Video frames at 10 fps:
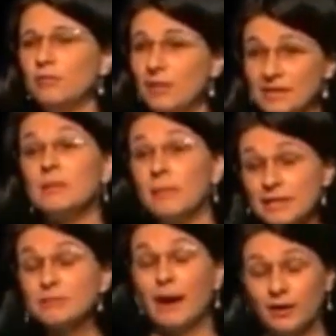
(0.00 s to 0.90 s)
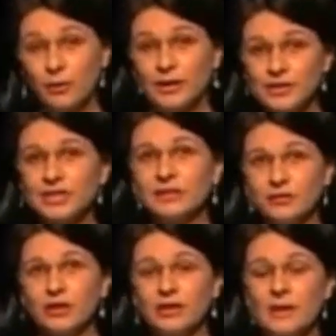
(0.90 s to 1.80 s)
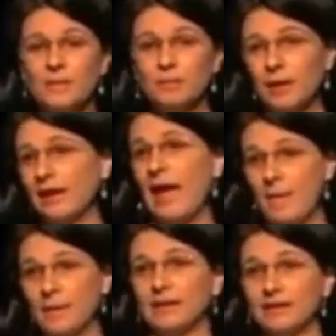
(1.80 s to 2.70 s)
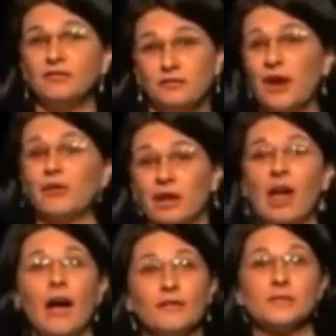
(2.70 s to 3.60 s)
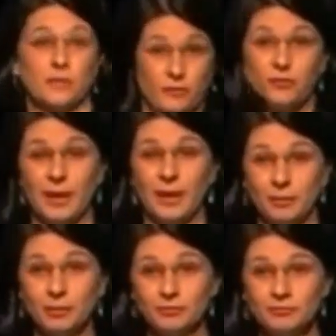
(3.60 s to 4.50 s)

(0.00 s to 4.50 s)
is the best pathway to deliver better, happier, fairer lives for people.